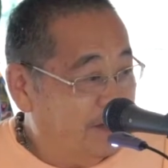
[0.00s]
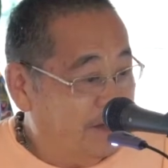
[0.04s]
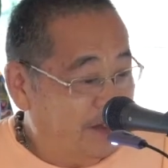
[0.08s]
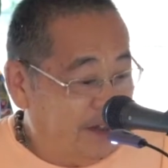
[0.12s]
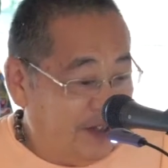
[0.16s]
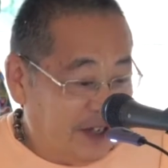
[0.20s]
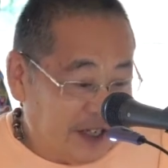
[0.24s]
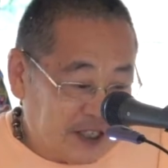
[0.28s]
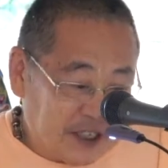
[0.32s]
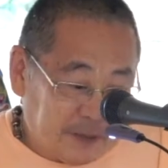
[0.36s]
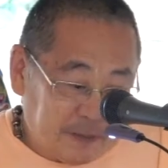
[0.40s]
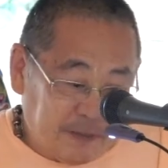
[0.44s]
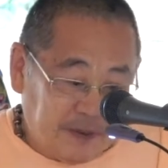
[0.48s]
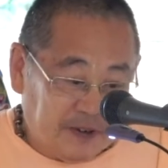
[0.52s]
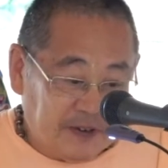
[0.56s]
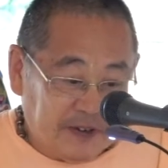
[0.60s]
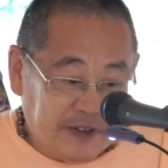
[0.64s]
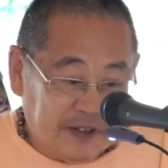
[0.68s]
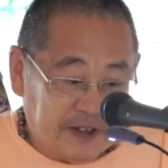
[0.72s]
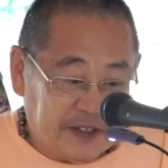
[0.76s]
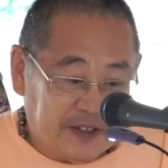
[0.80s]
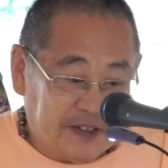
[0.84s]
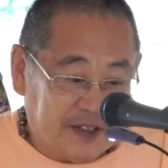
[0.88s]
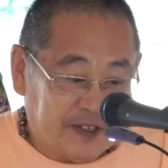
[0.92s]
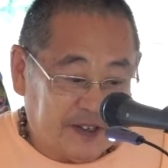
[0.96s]
the
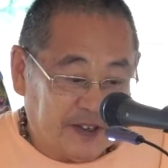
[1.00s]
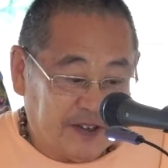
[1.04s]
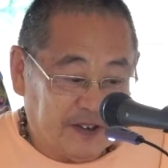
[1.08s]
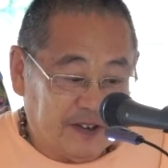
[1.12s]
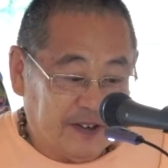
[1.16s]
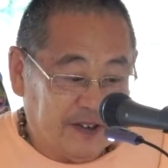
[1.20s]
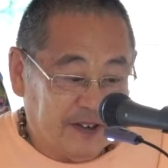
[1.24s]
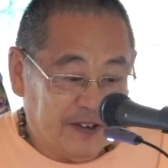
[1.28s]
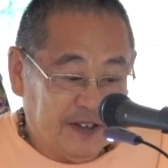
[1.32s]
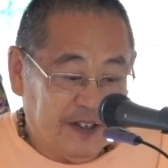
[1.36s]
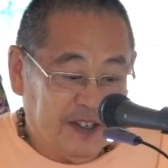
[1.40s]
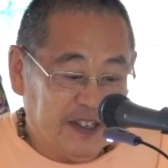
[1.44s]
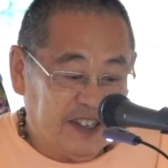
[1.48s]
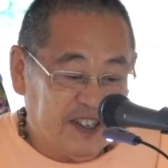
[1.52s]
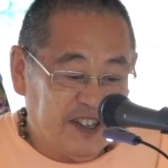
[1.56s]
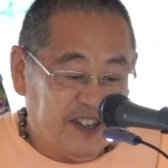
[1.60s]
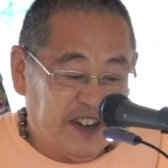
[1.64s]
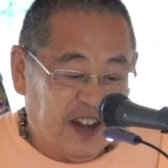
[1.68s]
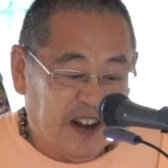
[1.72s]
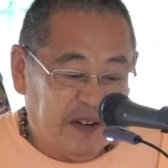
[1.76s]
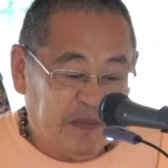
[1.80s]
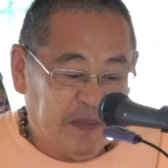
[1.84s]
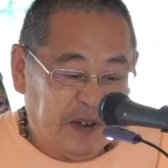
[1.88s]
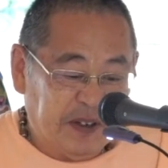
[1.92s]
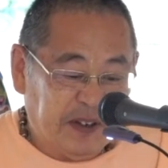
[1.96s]
experiencer is
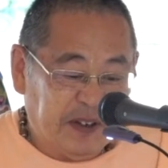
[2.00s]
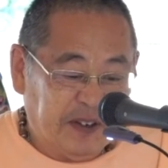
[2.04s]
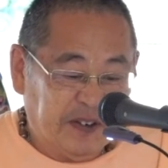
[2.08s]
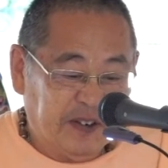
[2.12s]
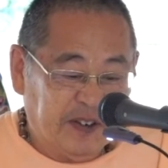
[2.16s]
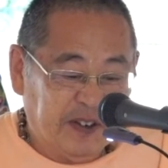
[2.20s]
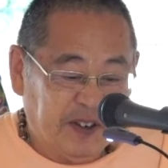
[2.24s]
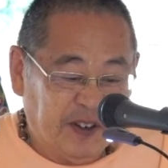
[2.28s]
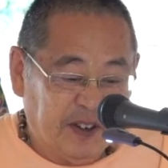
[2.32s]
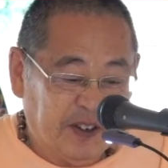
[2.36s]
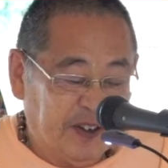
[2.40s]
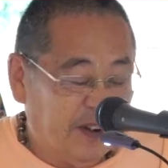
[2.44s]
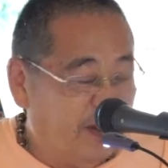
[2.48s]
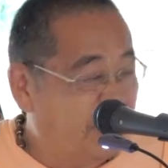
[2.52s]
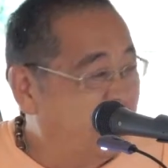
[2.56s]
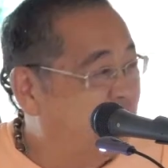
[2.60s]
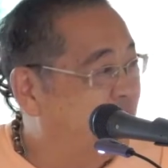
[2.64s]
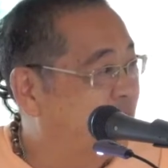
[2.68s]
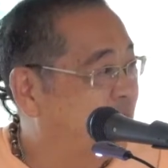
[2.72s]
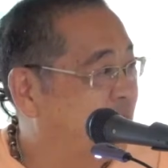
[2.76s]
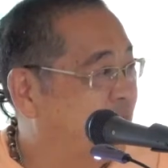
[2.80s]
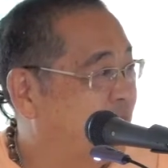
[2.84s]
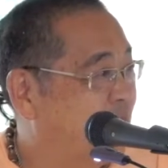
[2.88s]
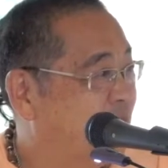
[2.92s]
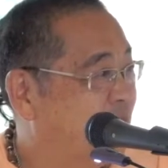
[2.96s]
not material at all.